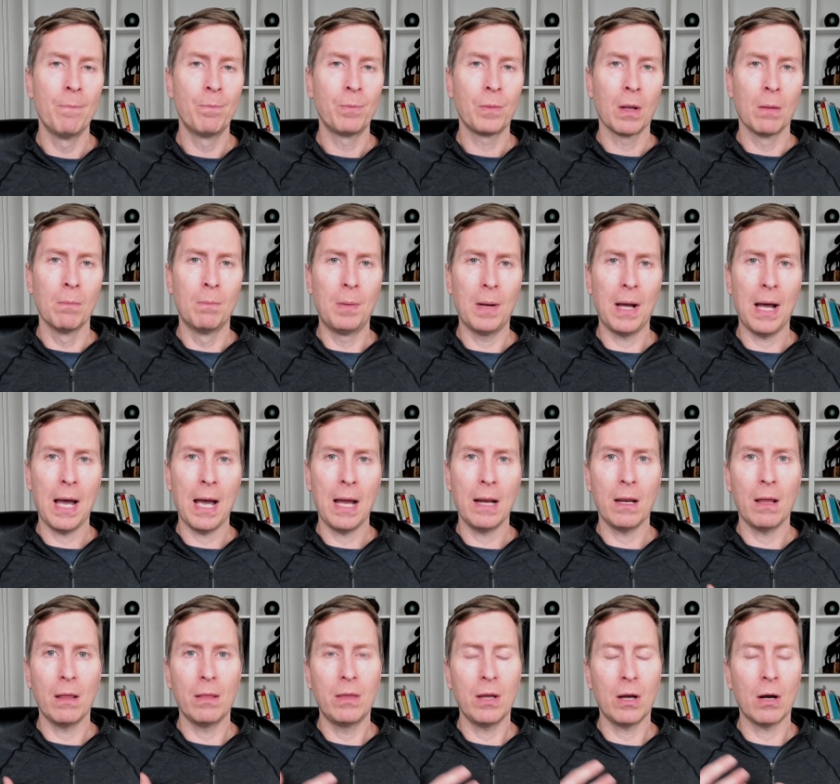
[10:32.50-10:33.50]
but
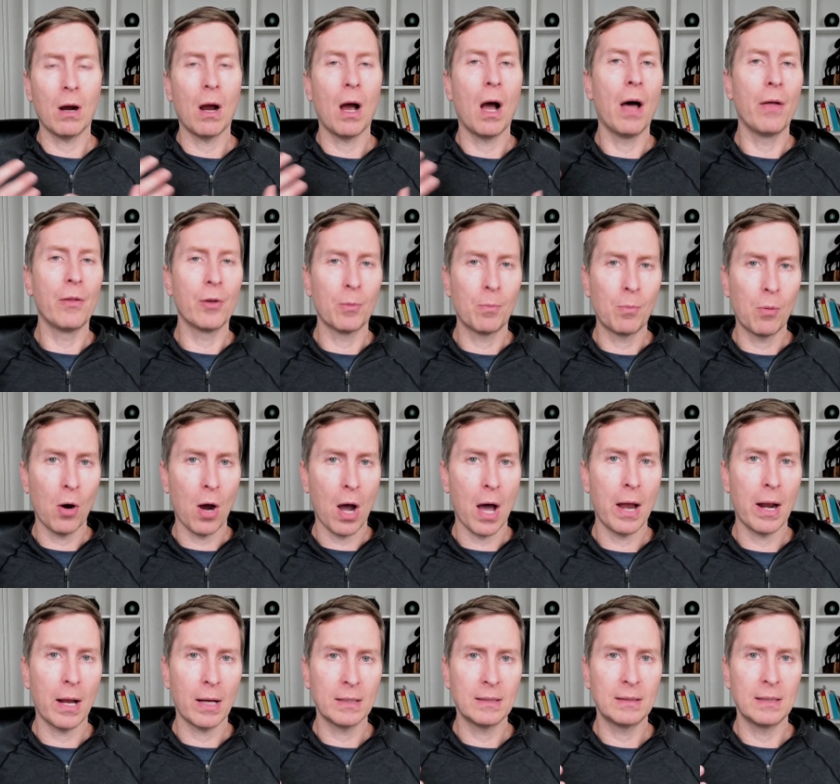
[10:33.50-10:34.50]
there are other
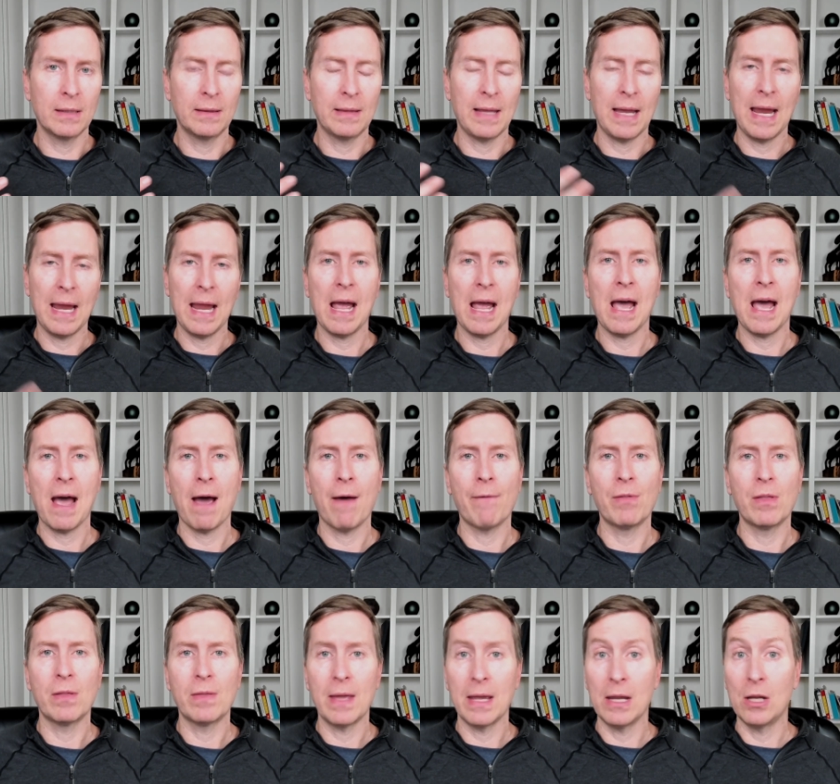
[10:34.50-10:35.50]
products that they have
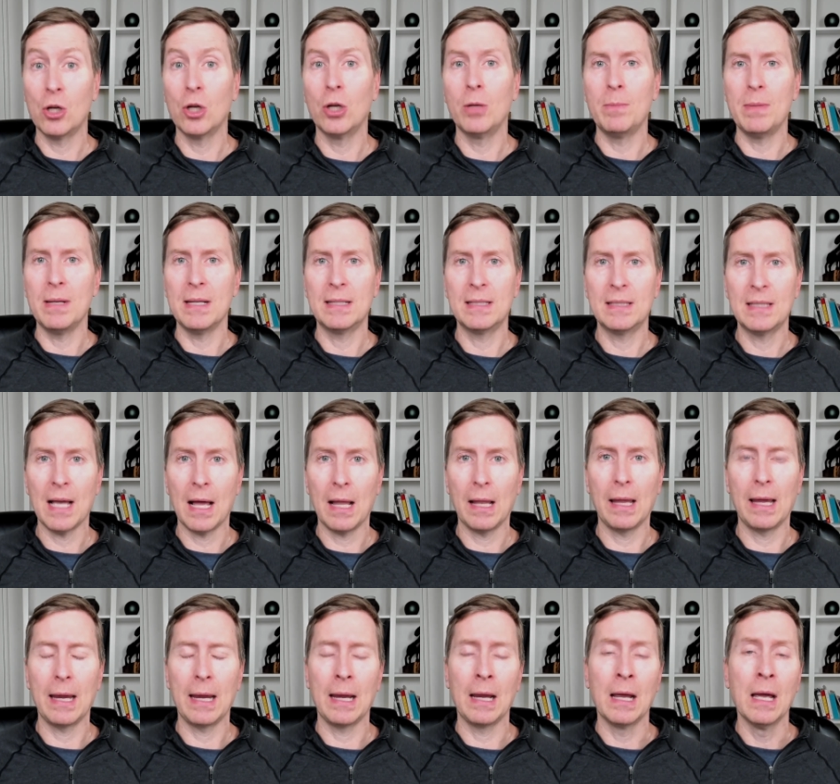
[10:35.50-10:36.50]
that they could be
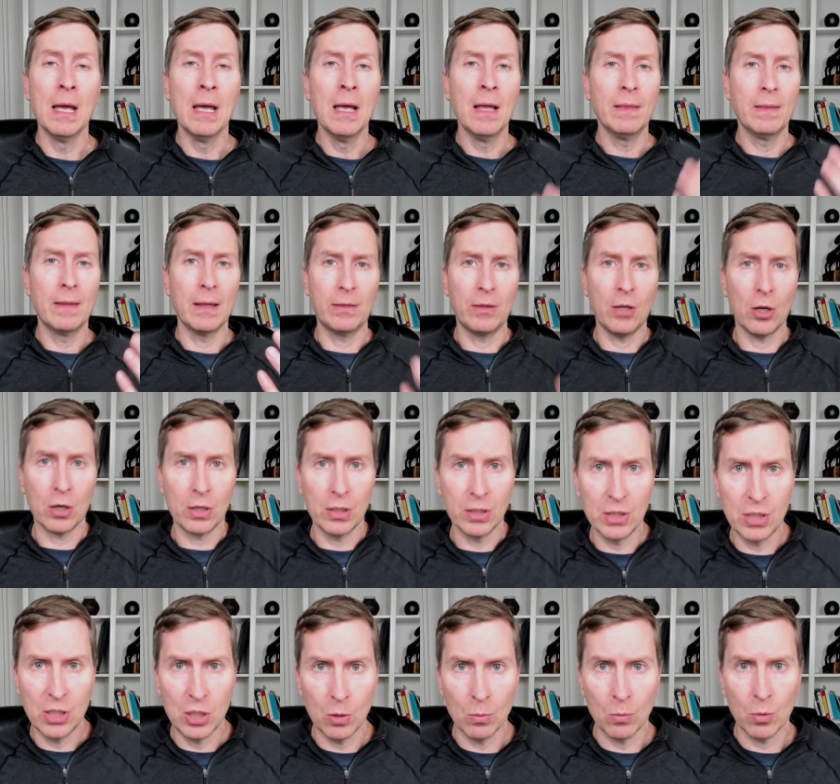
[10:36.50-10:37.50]
selling that their
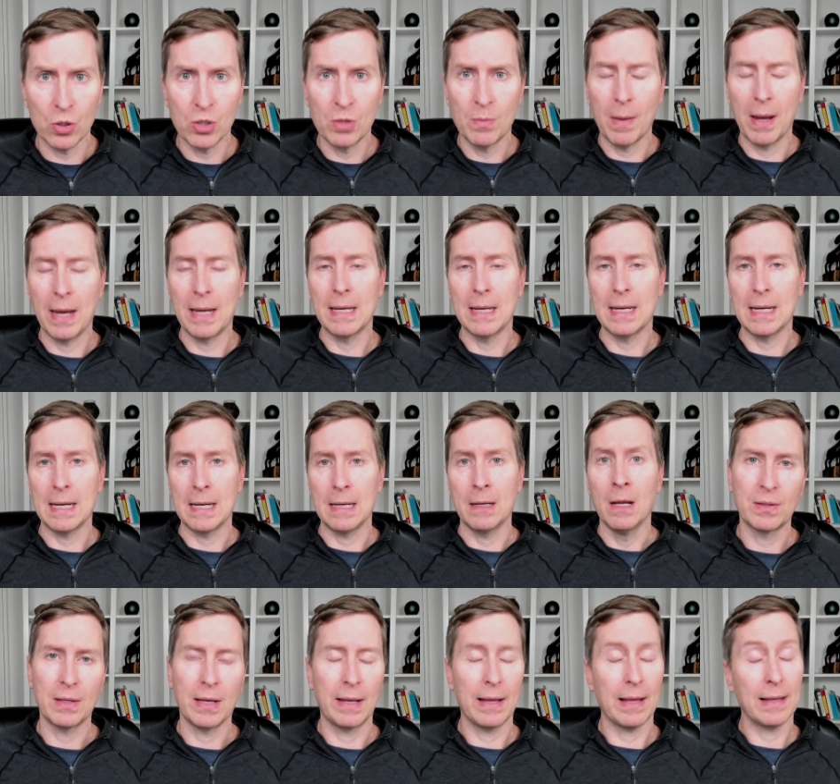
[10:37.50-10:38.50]
consumers may need.
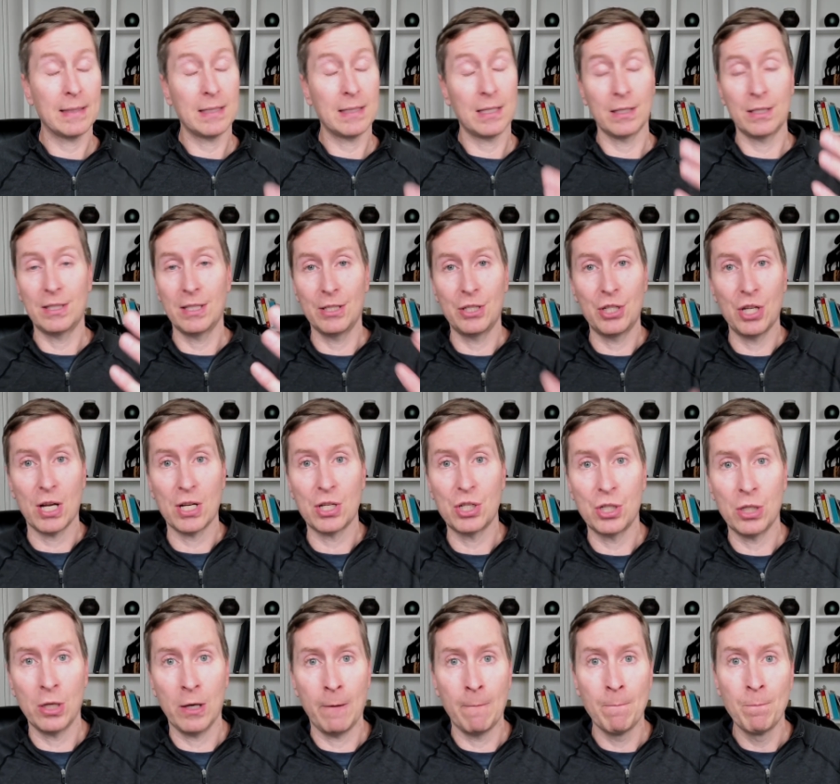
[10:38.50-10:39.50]
And that's a
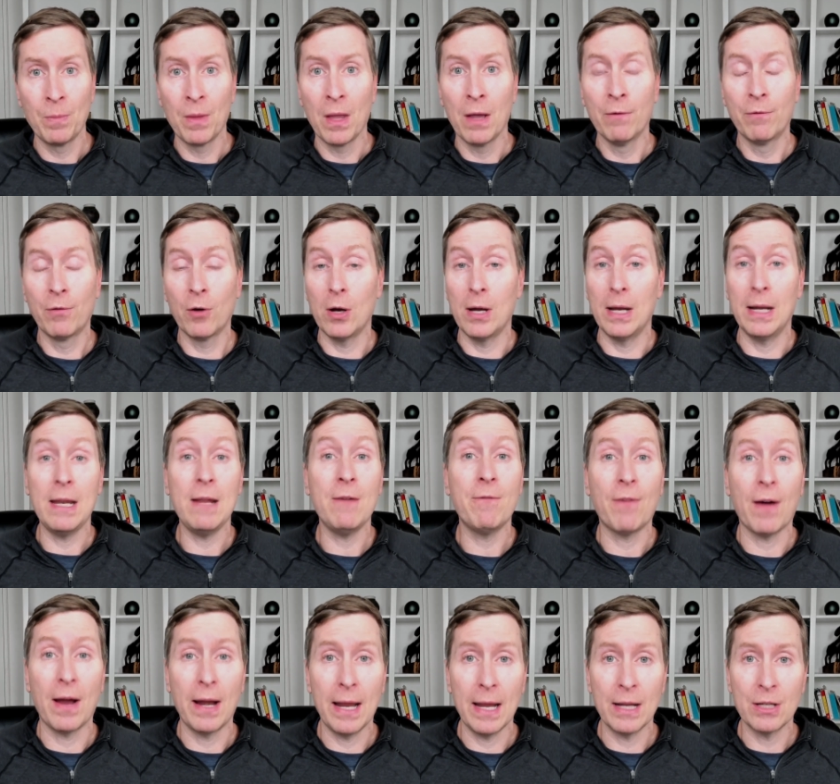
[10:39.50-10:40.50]
suggestion for any
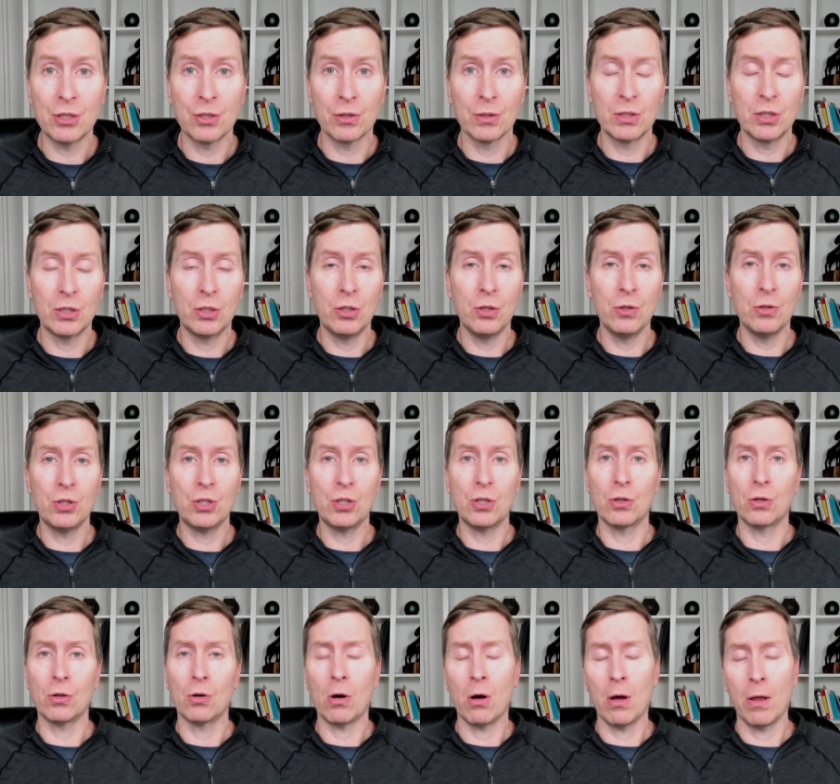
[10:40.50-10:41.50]
financial institution
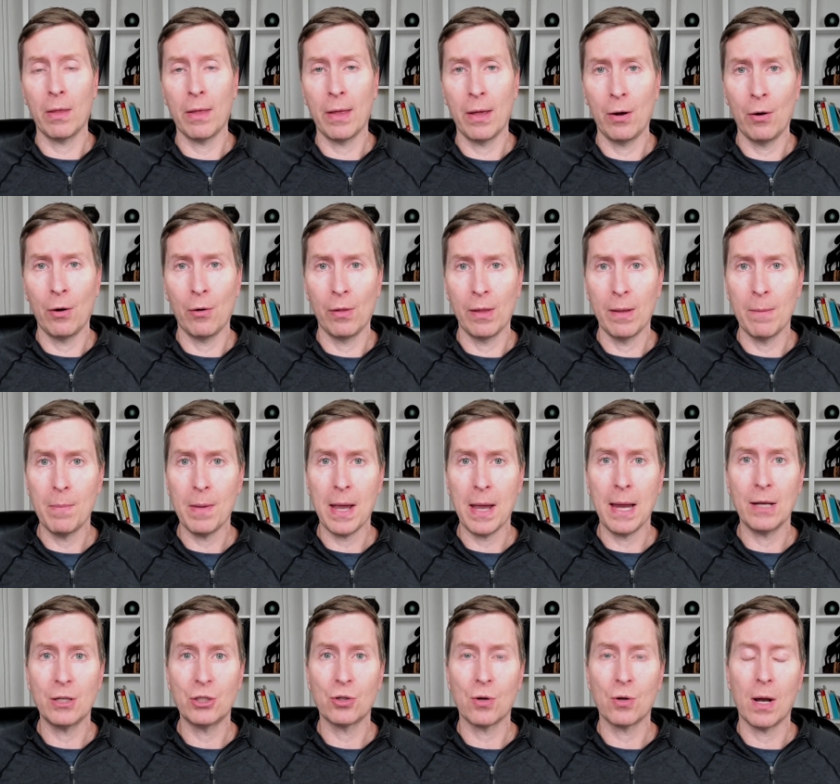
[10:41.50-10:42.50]
or online only
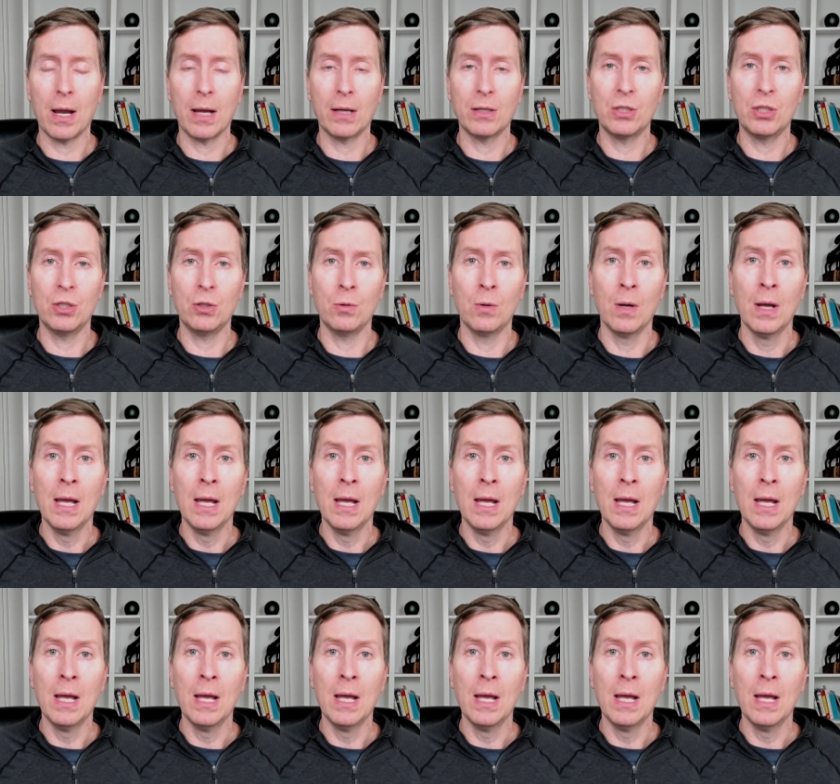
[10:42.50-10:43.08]
bank trying to